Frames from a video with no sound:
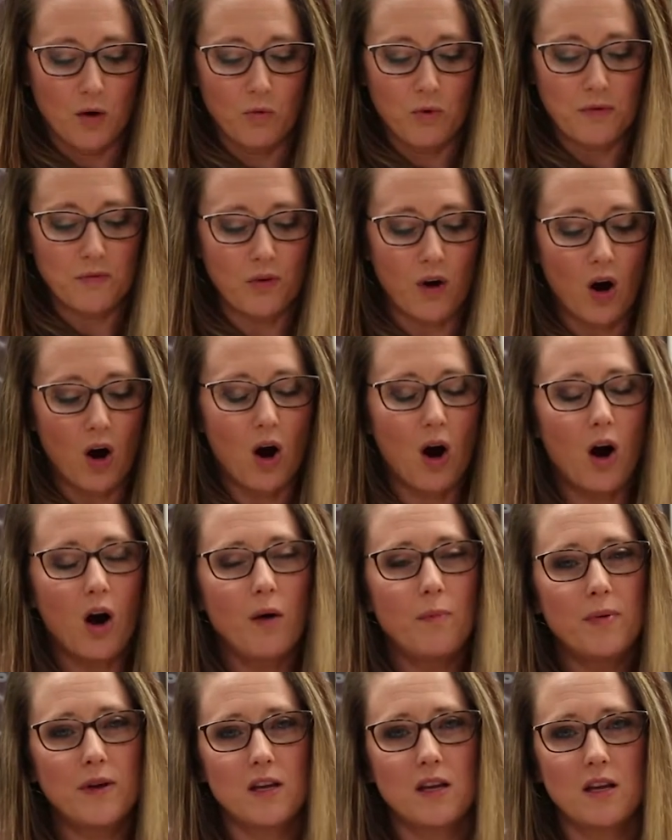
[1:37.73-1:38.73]
We've
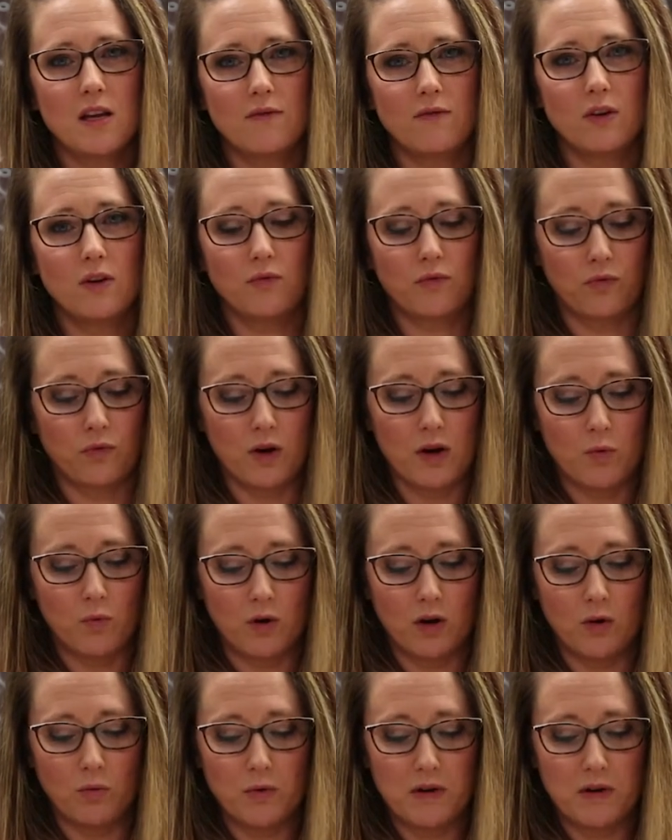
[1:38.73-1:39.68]
all been given free will.